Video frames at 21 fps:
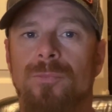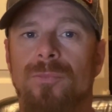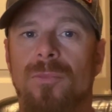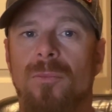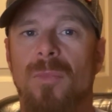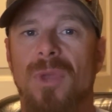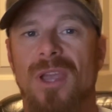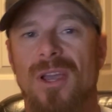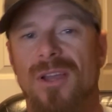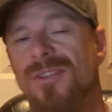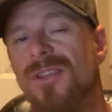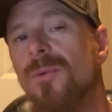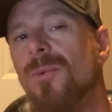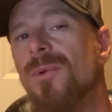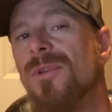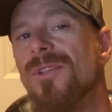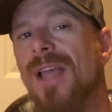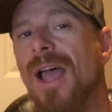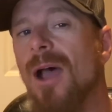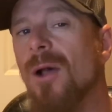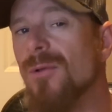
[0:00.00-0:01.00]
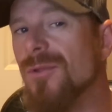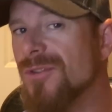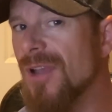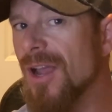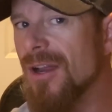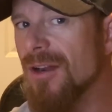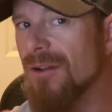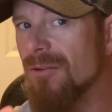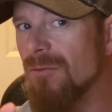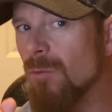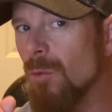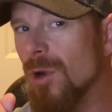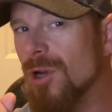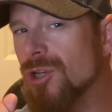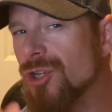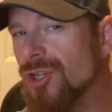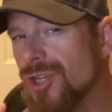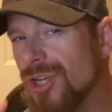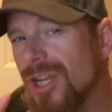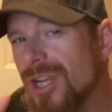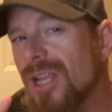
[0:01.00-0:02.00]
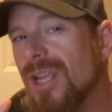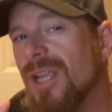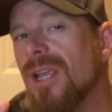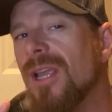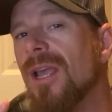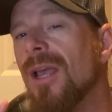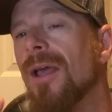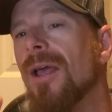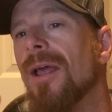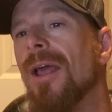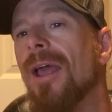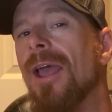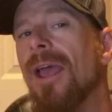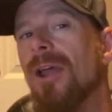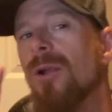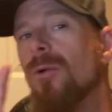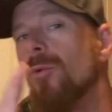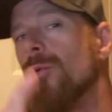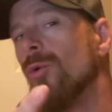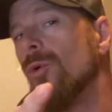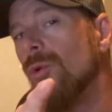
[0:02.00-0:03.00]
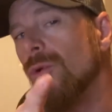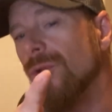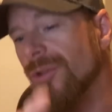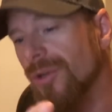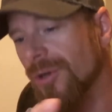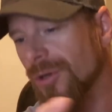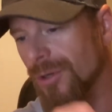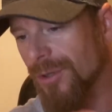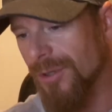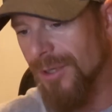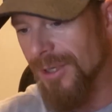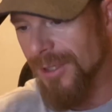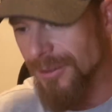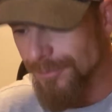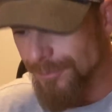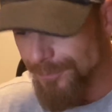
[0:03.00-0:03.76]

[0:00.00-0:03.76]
because it was outside of what she had ruled earlier.